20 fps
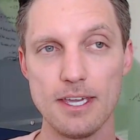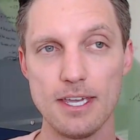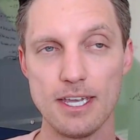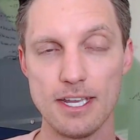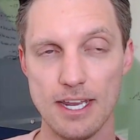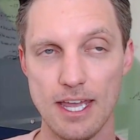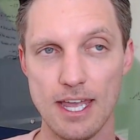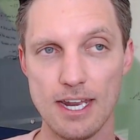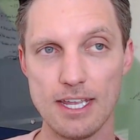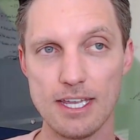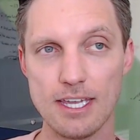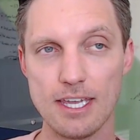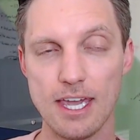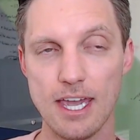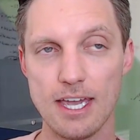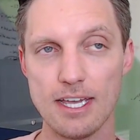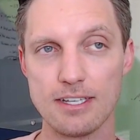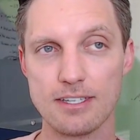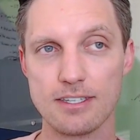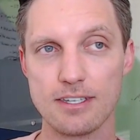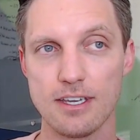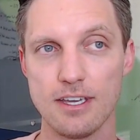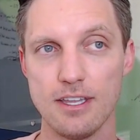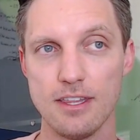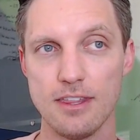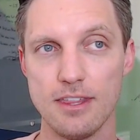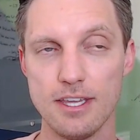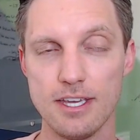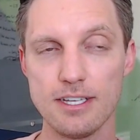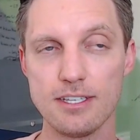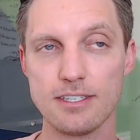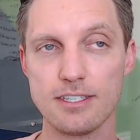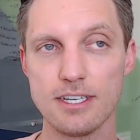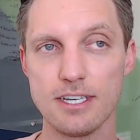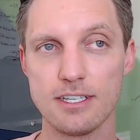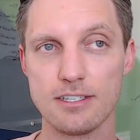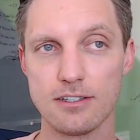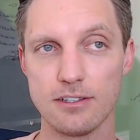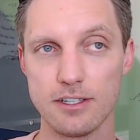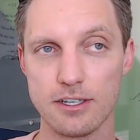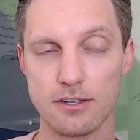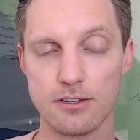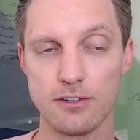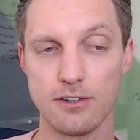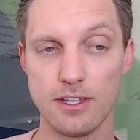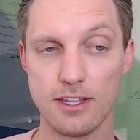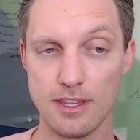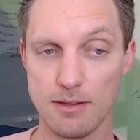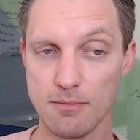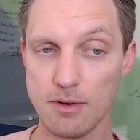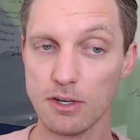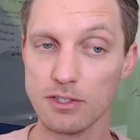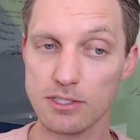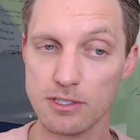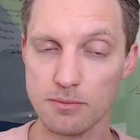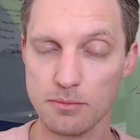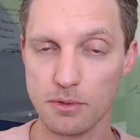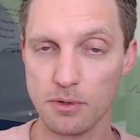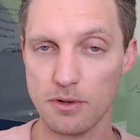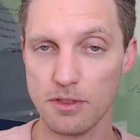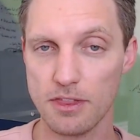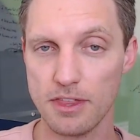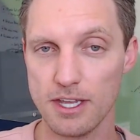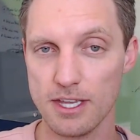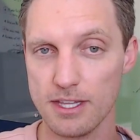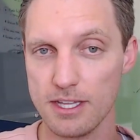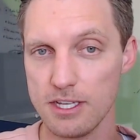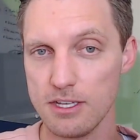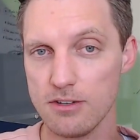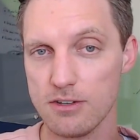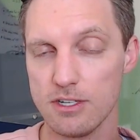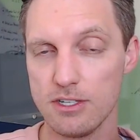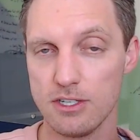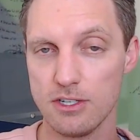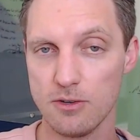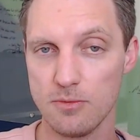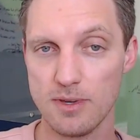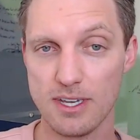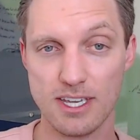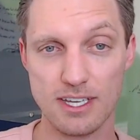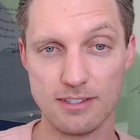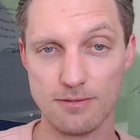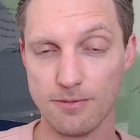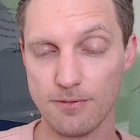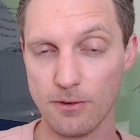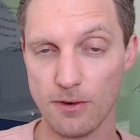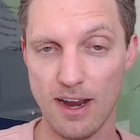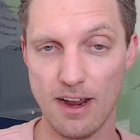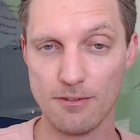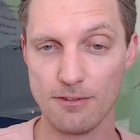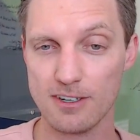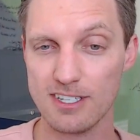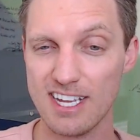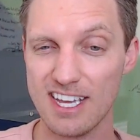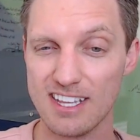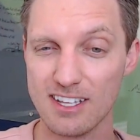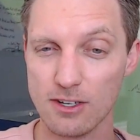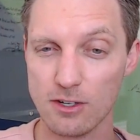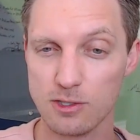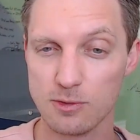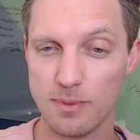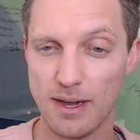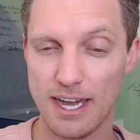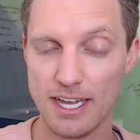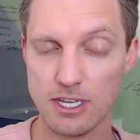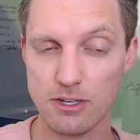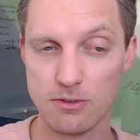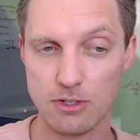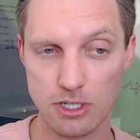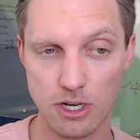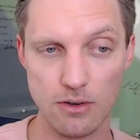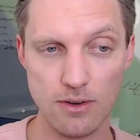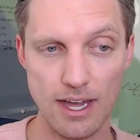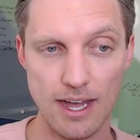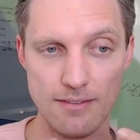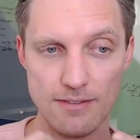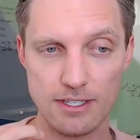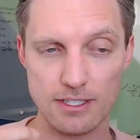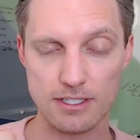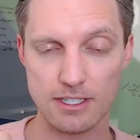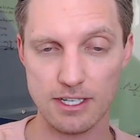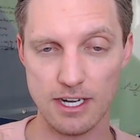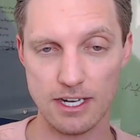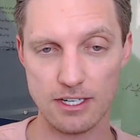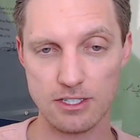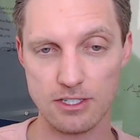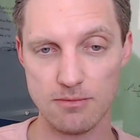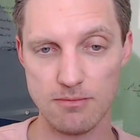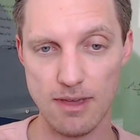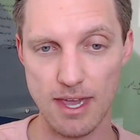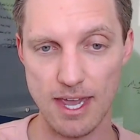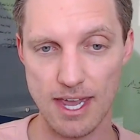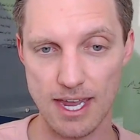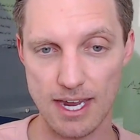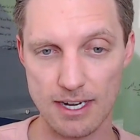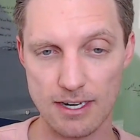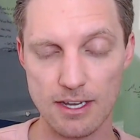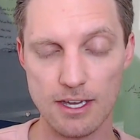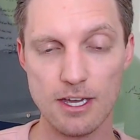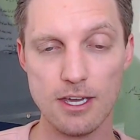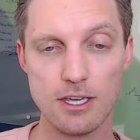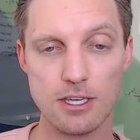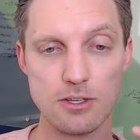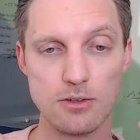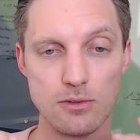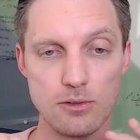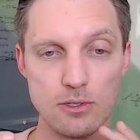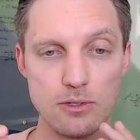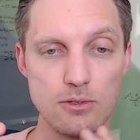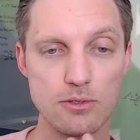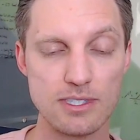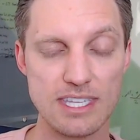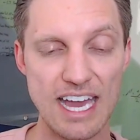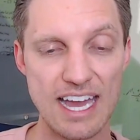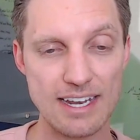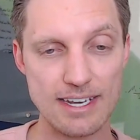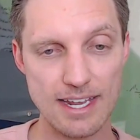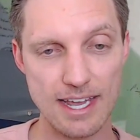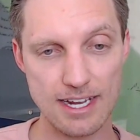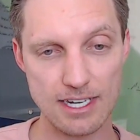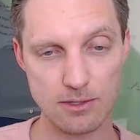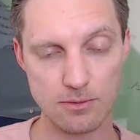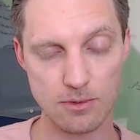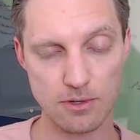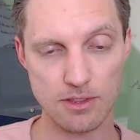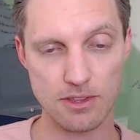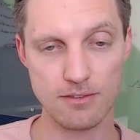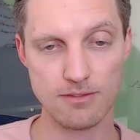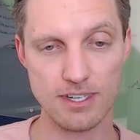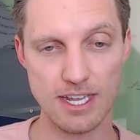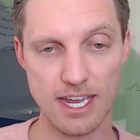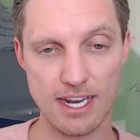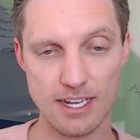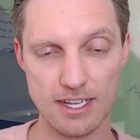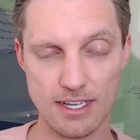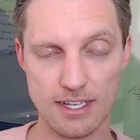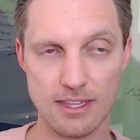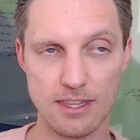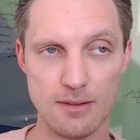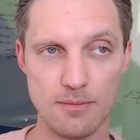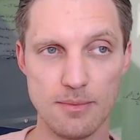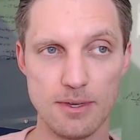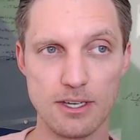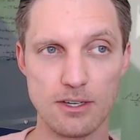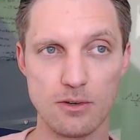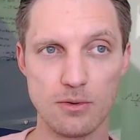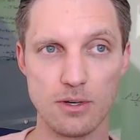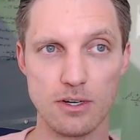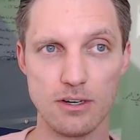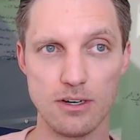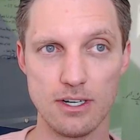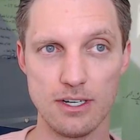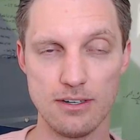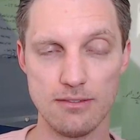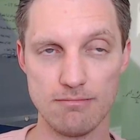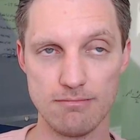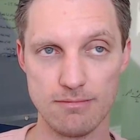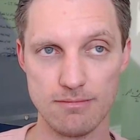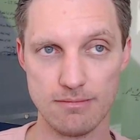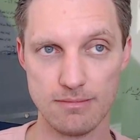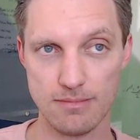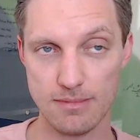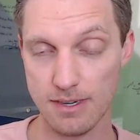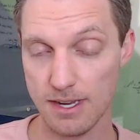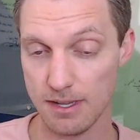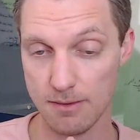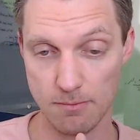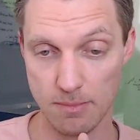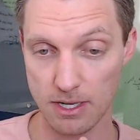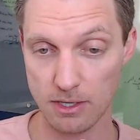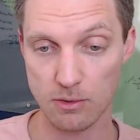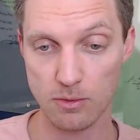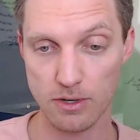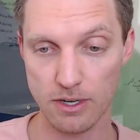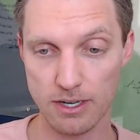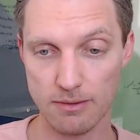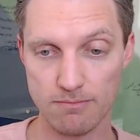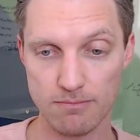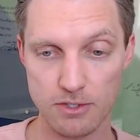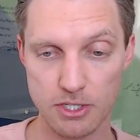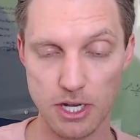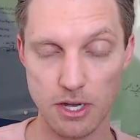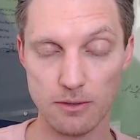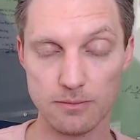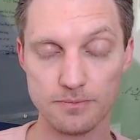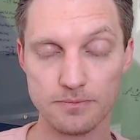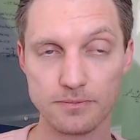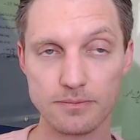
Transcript: In any case, this is literally the most important thing that you can do because for every day that goes by, you don't have this connection made, you lose that day's worth of data in BigQuery. So